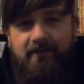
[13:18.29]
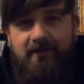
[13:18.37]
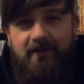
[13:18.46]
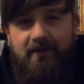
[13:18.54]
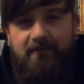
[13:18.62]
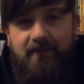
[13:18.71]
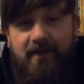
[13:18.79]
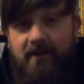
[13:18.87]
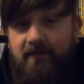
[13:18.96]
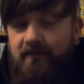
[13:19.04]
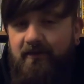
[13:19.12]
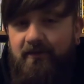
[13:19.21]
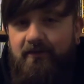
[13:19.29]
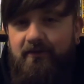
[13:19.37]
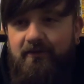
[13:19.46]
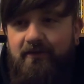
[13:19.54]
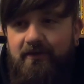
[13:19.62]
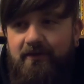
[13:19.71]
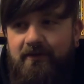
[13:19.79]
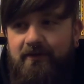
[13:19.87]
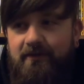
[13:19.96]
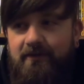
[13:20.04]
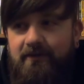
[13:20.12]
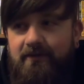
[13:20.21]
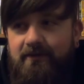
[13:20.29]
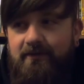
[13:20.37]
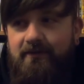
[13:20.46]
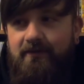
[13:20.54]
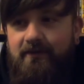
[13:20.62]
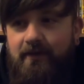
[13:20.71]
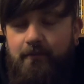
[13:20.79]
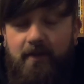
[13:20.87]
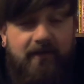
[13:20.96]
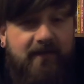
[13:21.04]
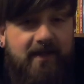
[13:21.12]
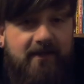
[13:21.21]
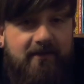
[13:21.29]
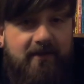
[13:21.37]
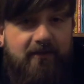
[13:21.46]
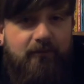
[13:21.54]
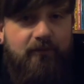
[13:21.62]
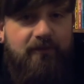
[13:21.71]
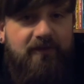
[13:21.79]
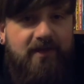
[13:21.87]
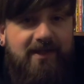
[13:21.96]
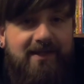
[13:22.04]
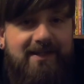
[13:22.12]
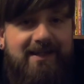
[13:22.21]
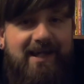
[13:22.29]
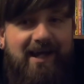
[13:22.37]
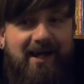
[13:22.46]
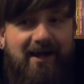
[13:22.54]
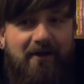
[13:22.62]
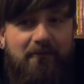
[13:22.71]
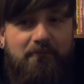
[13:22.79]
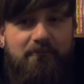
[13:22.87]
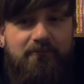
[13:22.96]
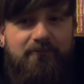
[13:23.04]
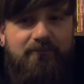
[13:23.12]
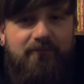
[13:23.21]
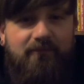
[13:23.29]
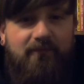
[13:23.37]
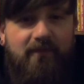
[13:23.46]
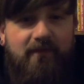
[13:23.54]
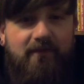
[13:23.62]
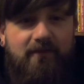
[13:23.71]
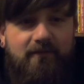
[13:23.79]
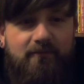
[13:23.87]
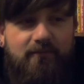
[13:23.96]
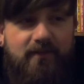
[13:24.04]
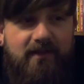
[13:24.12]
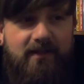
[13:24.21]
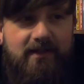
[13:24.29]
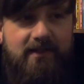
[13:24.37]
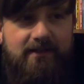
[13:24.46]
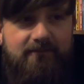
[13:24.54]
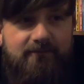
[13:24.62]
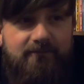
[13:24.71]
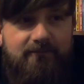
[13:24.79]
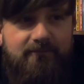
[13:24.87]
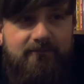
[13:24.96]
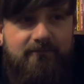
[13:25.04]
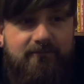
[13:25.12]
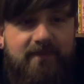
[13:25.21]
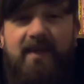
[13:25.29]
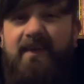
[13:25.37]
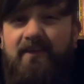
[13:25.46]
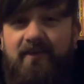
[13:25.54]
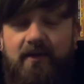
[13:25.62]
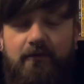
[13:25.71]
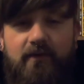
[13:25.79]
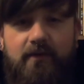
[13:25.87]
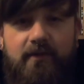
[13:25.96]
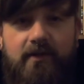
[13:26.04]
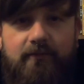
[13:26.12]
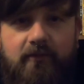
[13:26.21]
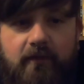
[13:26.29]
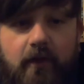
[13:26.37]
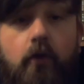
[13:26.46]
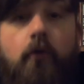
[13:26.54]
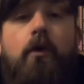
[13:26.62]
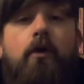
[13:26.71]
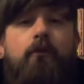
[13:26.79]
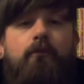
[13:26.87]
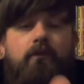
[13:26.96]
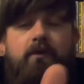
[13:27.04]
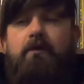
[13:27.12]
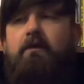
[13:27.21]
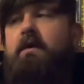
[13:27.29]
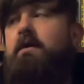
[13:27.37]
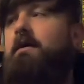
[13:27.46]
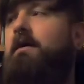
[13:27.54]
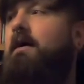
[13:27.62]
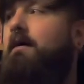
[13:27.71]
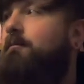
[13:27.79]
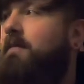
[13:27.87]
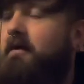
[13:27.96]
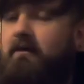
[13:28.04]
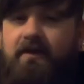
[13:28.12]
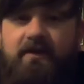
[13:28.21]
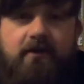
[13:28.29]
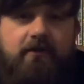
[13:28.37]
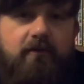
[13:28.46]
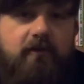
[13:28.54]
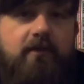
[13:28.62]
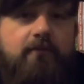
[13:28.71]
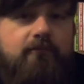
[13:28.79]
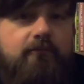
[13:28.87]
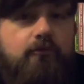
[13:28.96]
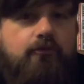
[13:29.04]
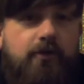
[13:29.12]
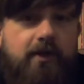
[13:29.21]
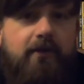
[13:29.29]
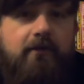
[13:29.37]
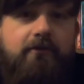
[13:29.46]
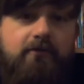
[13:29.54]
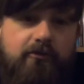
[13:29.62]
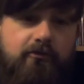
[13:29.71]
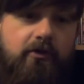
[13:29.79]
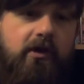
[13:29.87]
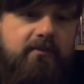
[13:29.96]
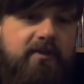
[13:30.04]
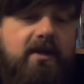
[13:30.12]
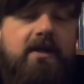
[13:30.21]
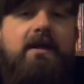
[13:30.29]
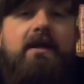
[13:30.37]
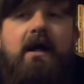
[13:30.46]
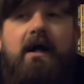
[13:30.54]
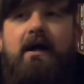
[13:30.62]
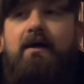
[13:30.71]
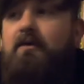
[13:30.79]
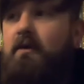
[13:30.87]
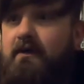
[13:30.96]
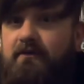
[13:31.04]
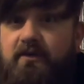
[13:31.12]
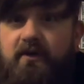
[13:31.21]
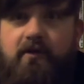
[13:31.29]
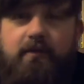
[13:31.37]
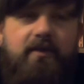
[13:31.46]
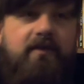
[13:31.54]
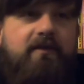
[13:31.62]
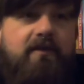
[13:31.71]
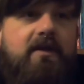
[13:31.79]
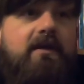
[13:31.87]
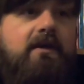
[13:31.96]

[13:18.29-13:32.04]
I guess it'll all come out in the editing and we'll see. But yeah, that's kind of what I've been up to. Oh, one other thing, because the Dr. Sleep trailer just dropped, so I have to talk about this.